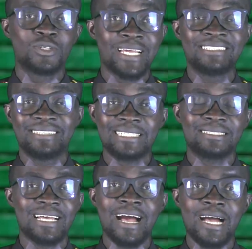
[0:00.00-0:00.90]
you can
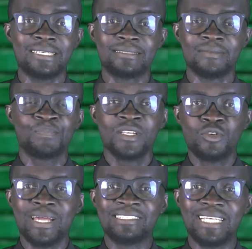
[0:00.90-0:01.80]
just
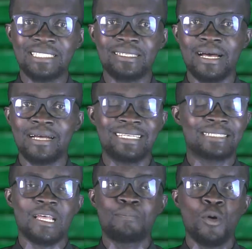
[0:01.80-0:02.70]

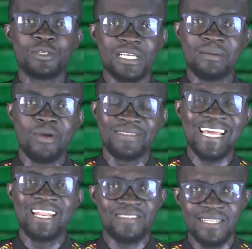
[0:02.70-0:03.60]
juxtapose them with
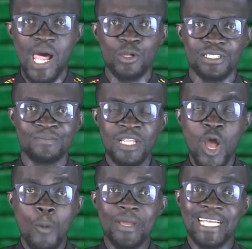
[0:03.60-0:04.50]
anything else.
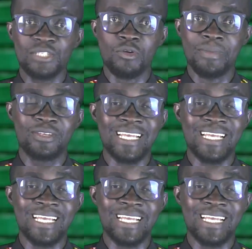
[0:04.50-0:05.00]
Or we get to me,